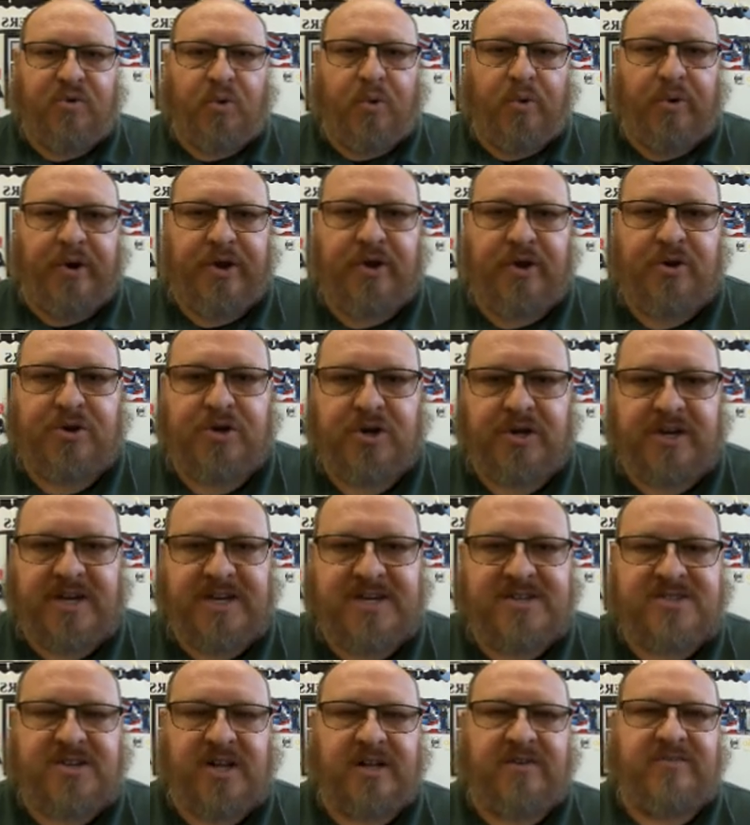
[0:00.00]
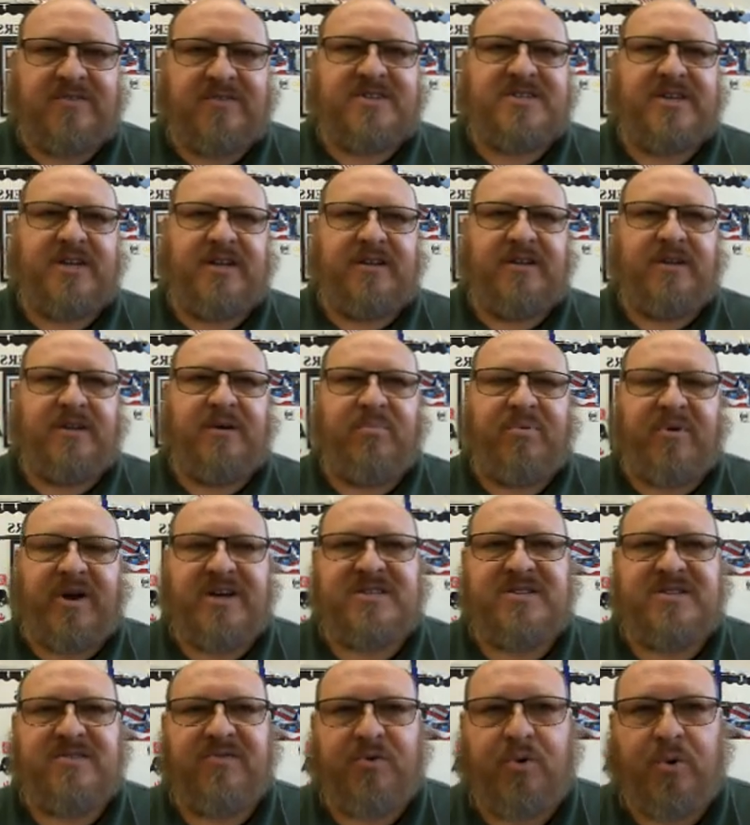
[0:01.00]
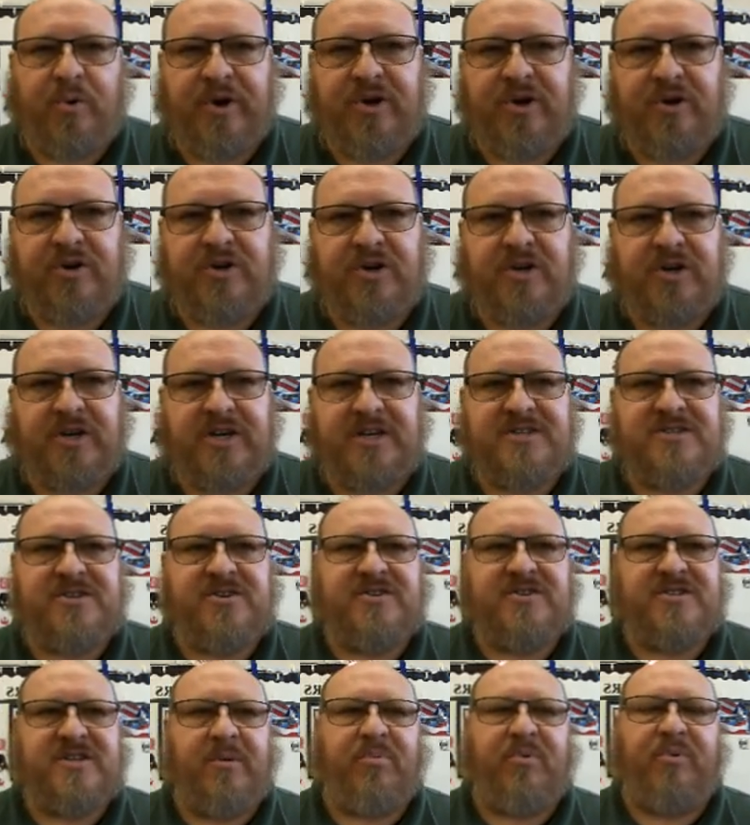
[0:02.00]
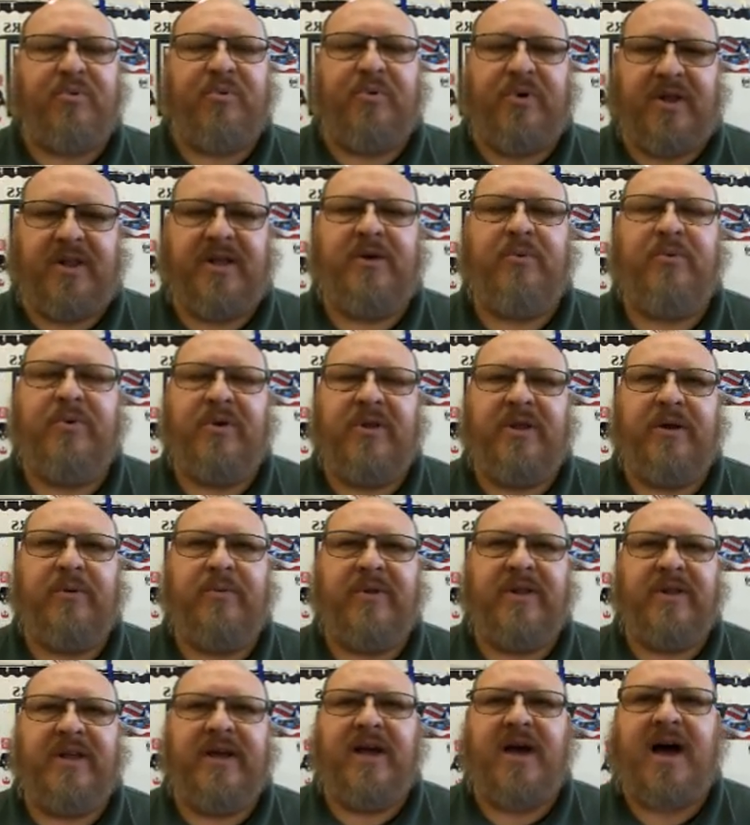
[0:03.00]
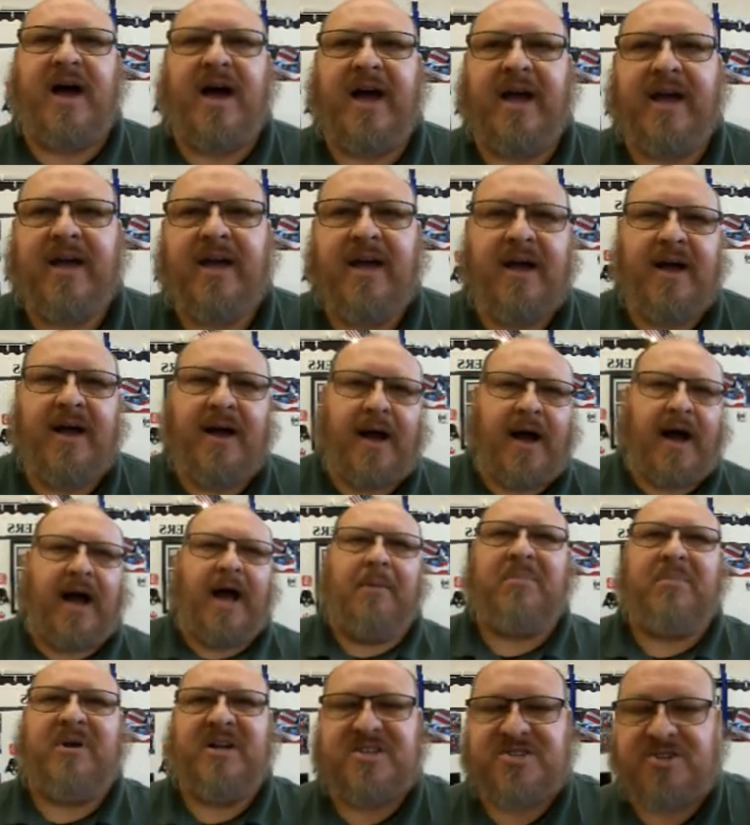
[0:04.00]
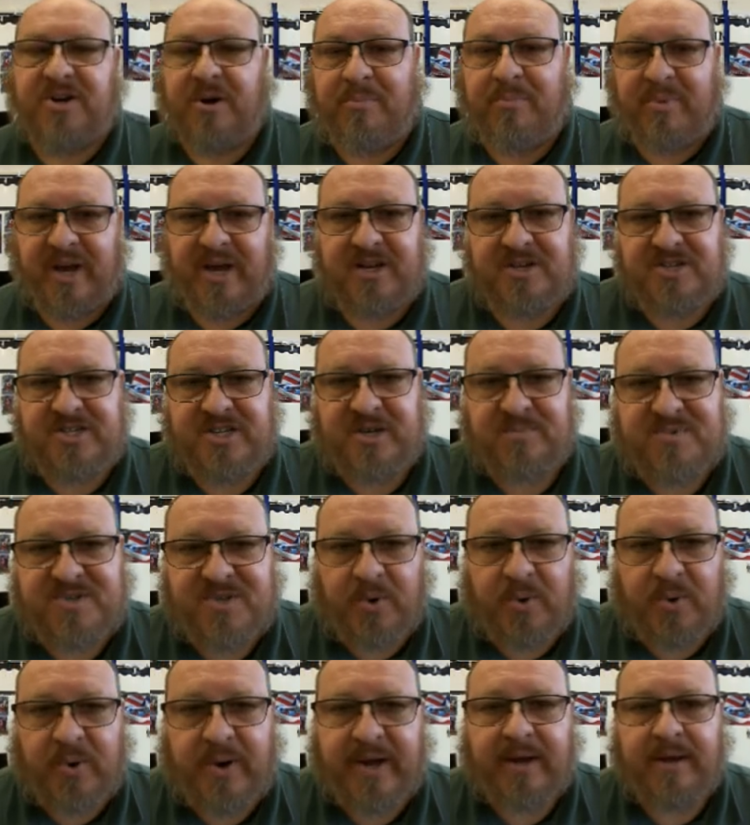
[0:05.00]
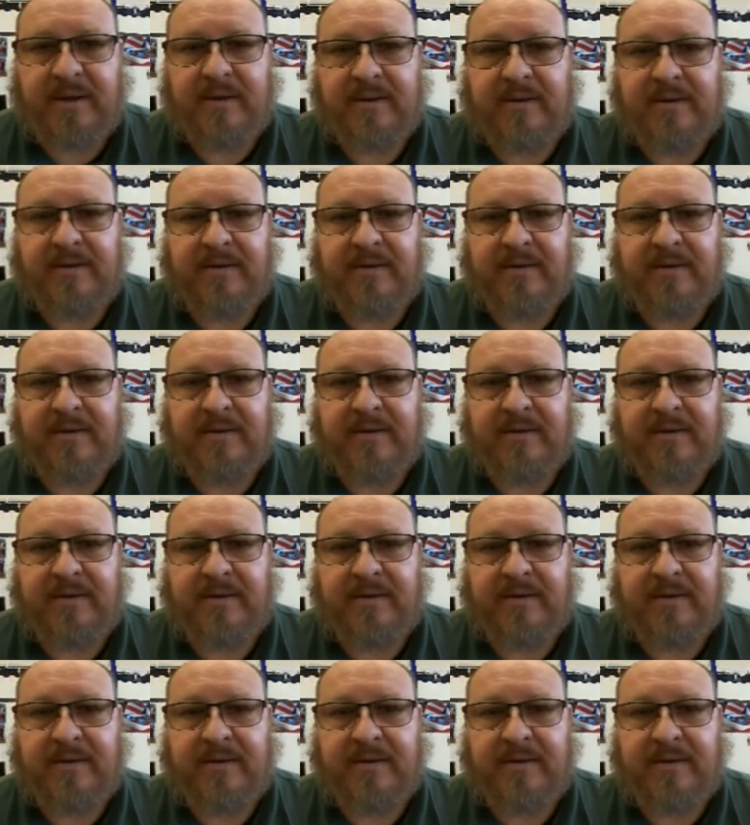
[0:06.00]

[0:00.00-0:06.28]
Oreo cookies, all of a sudden the price of Oreo cookies goes up really, really, really high, I'm going to start buying Chips Ahoy.